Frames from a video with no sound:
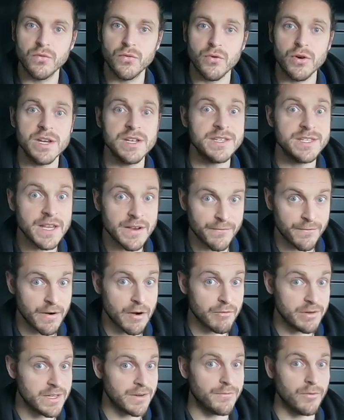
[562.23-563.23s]
3,
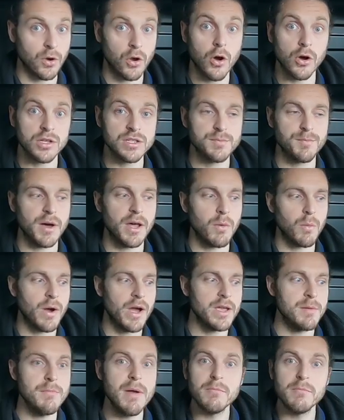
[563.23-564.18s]
very different costs, by the way.